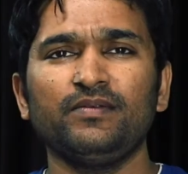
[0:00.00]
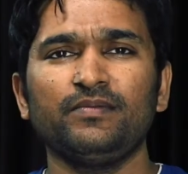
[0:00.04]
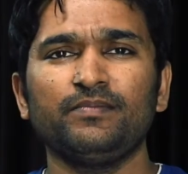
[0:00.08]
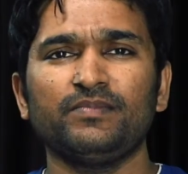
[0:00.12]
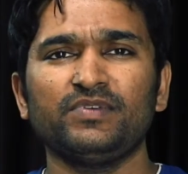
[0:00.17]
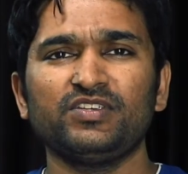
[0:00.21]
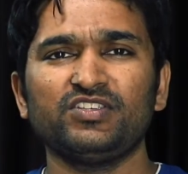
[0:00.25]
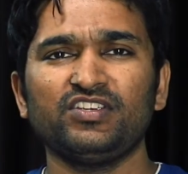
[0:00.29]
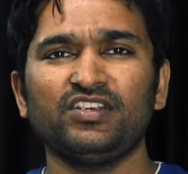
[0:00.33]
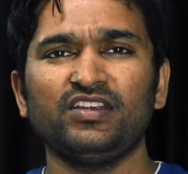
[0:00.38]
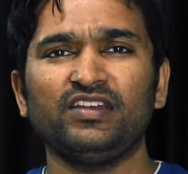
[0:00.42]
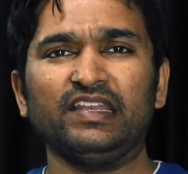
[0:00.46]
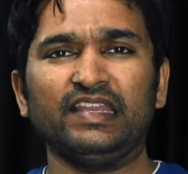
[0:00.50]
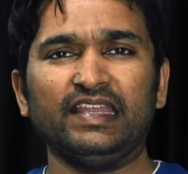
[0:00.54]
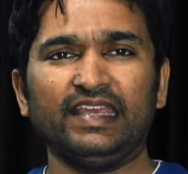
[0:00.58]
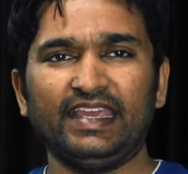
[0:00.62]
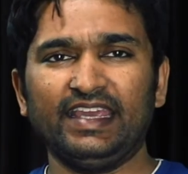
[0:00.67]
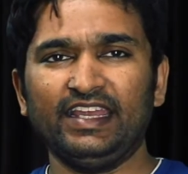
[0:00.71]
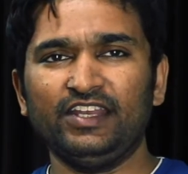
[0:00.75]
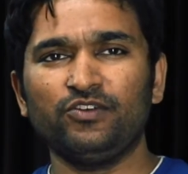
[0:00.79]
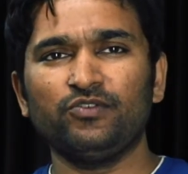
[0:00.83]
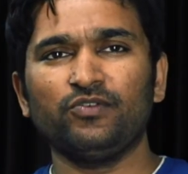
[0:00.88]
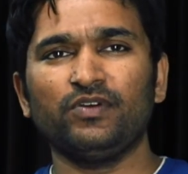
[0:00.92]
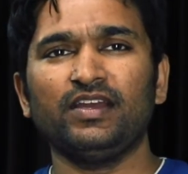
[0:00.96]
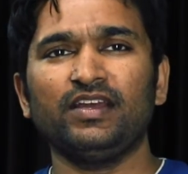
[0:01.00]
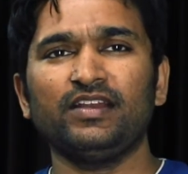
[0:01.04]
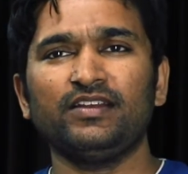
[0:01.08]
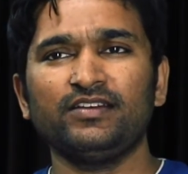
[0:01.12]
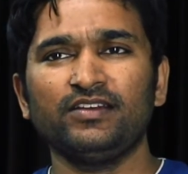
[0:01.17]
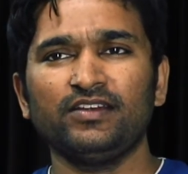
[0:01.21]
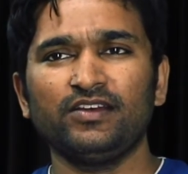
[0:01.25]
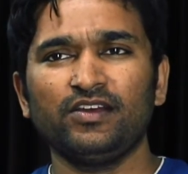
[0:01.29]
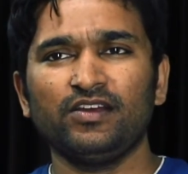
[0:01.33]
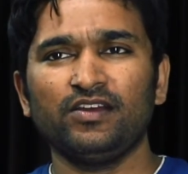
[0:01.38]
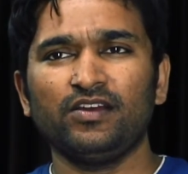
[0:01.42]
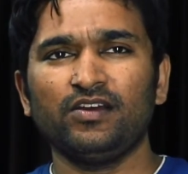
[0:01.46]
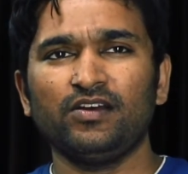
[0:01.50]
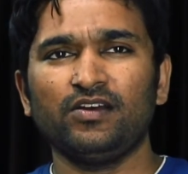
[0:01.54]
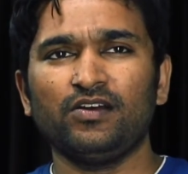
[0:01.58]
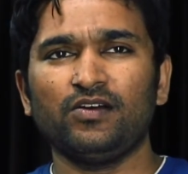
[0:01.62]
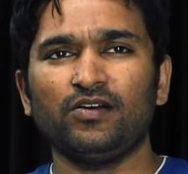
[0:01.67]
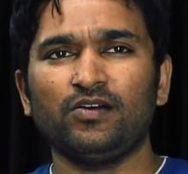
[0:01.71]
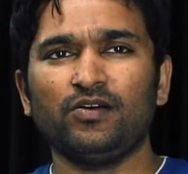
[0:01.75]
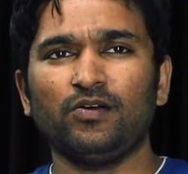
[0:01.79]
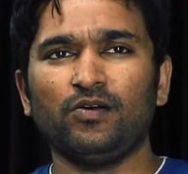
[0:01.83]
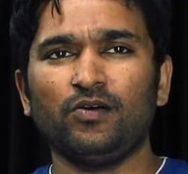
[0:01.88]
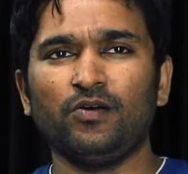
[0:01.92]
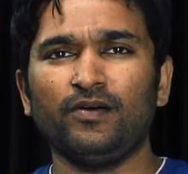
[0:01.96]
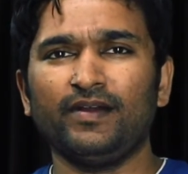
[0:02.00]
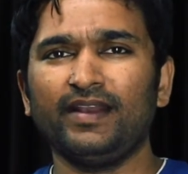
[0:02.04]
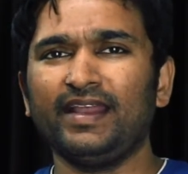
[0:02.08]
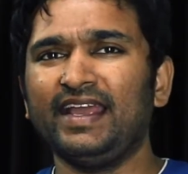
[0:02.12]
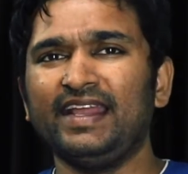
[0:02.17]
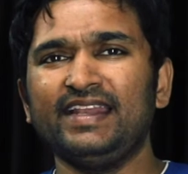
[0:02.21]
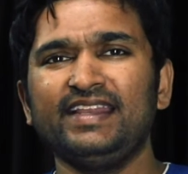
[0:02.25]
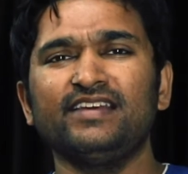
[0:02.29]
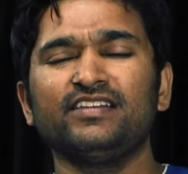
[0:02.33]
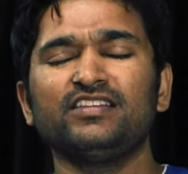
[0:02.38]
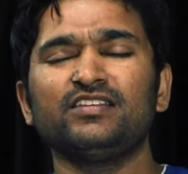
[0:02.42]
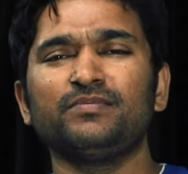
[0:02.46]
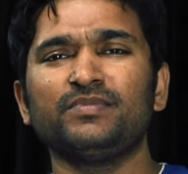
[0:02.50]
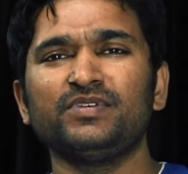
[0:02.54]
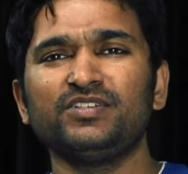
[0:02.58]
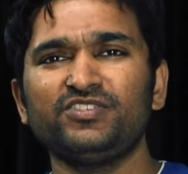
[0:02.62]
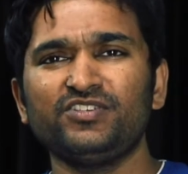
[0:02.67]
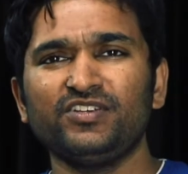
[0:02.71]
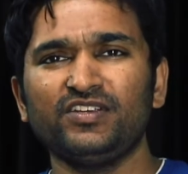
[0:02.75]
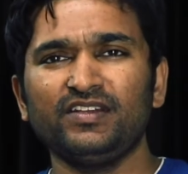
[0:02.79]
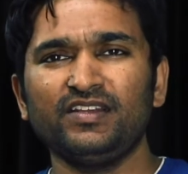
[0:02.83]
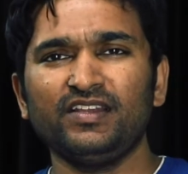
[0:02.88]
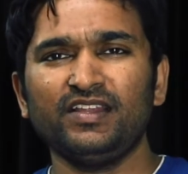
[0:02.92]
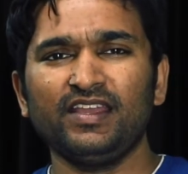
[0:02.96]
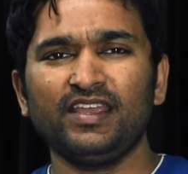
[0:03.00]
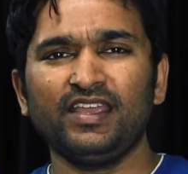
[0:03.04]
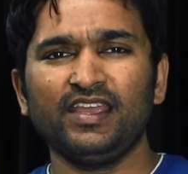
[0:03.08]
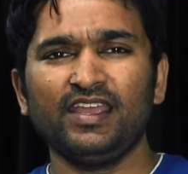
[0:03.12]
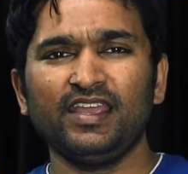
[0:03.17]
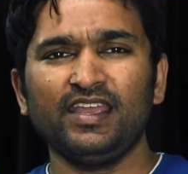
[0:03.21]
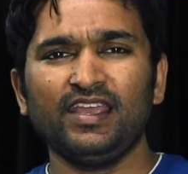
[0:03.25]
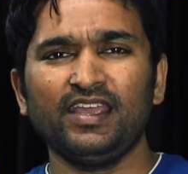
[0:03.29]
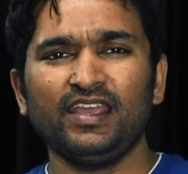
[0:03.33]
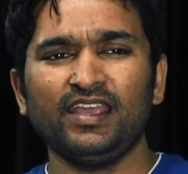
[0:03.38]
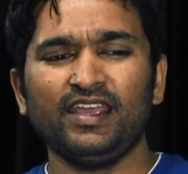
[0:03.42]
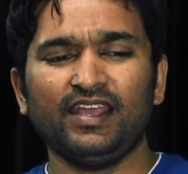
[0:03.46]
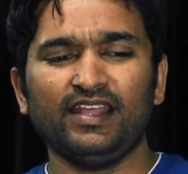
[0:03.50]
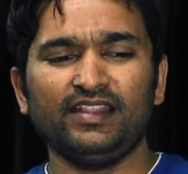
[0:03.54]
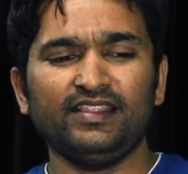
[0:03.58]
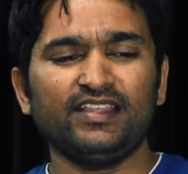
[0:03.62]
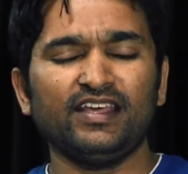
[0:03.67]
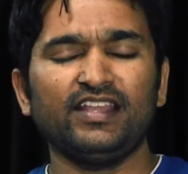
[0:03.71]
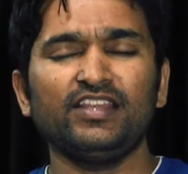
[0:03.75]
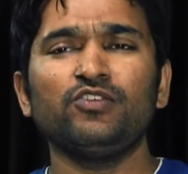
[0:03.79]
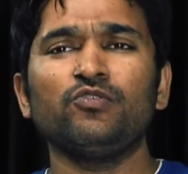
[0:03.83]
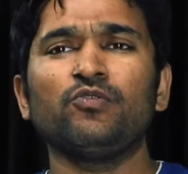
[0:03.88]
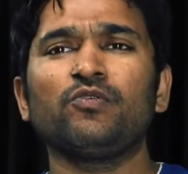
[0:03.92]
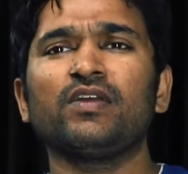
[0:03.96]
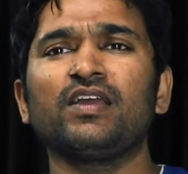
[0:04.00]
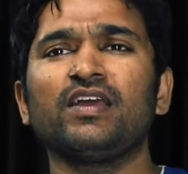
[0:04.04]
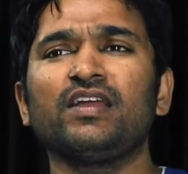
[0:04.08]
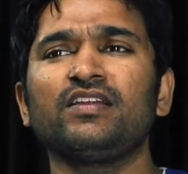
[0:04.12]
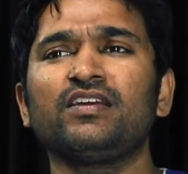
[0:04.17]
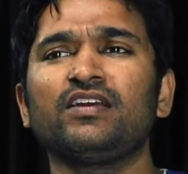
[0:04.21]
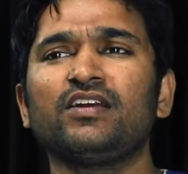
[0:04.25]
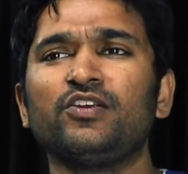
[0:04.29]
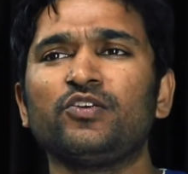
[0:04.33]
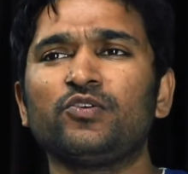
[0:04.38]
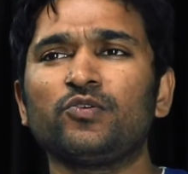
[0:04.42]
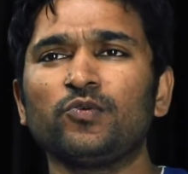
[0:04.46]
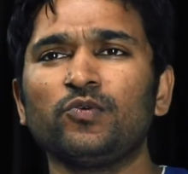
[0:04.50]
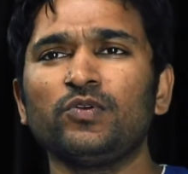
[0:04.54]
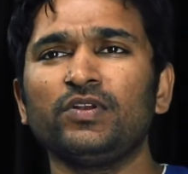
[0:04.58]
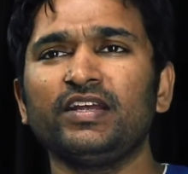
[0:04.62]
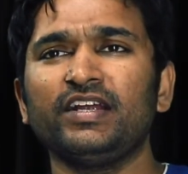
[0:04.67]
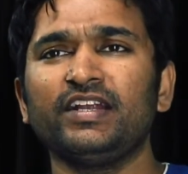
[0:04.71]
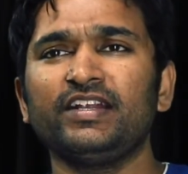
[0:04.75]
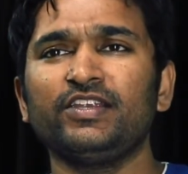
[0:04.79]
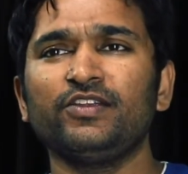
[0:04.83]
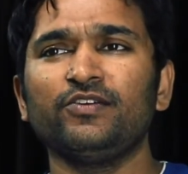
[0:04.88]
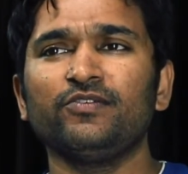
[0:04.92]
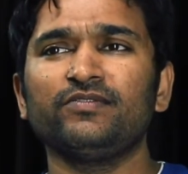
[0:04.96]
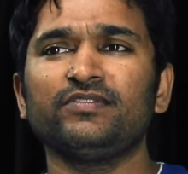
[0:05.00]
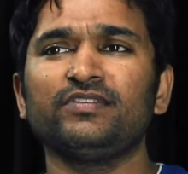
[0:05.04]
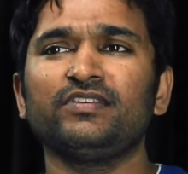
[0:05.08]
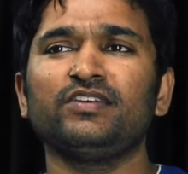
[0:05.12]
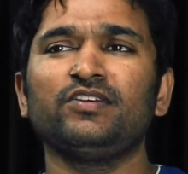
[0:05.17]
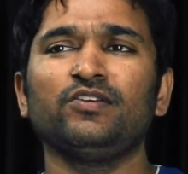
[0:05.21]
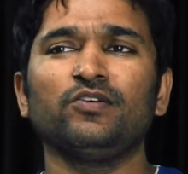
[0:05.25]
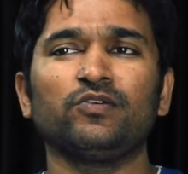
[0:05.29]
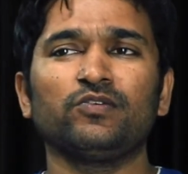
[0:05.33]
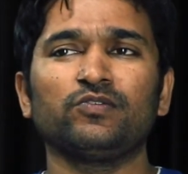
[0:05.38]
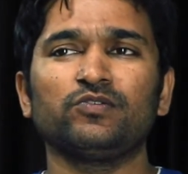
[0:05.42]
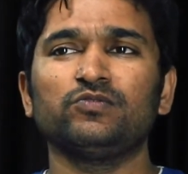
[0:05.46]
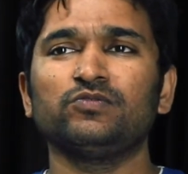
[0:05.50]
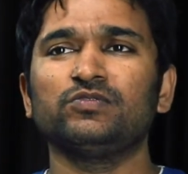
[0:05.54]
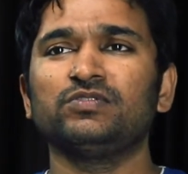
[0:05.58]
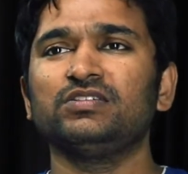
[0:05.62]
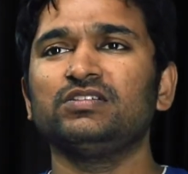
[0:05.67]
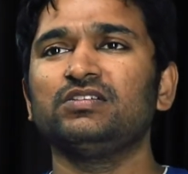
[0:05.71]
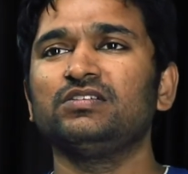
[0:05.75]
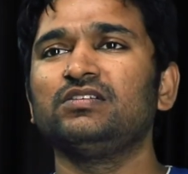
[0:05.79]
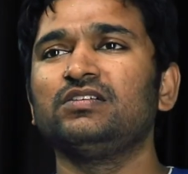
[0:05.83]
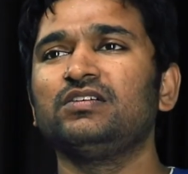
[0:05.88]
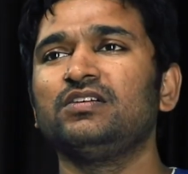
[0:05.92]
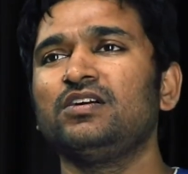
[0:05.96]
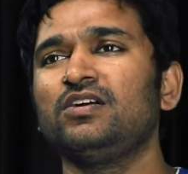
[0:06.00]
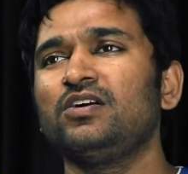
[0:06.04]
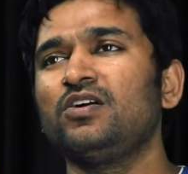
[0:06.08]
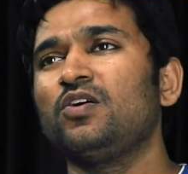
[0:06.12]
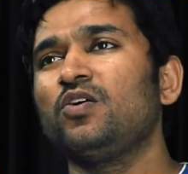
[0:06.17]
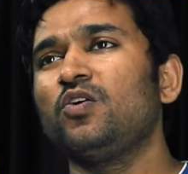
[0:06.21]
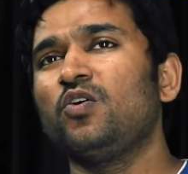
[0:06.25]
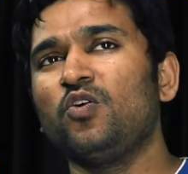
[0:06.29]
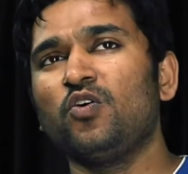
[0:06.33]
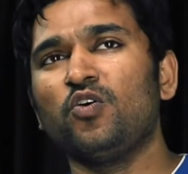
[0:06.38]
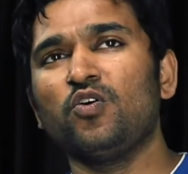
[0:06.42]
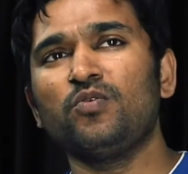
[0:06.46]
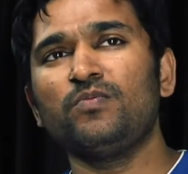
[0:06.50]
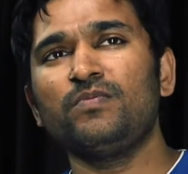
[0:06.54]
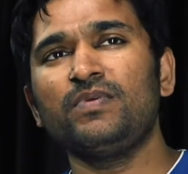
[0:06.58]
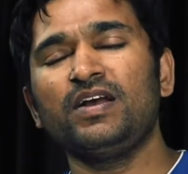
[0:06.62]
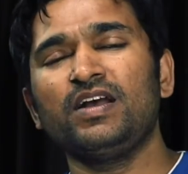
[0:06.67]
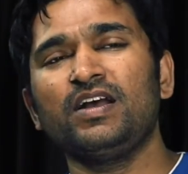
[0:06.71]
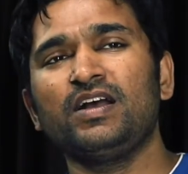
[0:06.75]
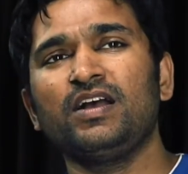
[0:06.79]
machine into it or any other machine, and then you can control it using your Google Home